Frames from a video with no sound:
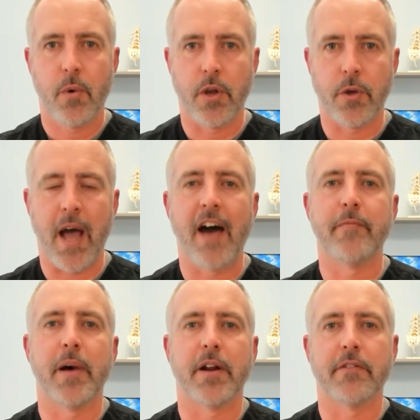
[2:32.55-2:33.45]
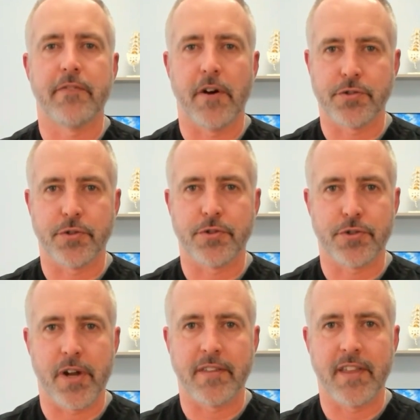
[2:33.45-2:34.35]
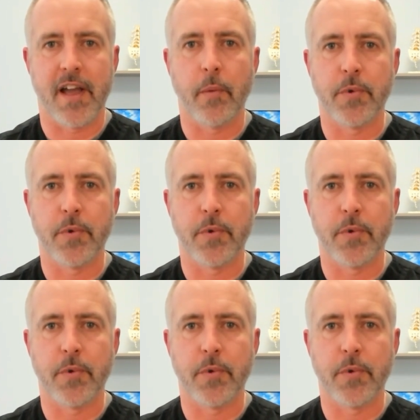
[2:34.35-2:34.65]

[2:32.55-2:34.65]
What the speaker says: where you have better functional strength to help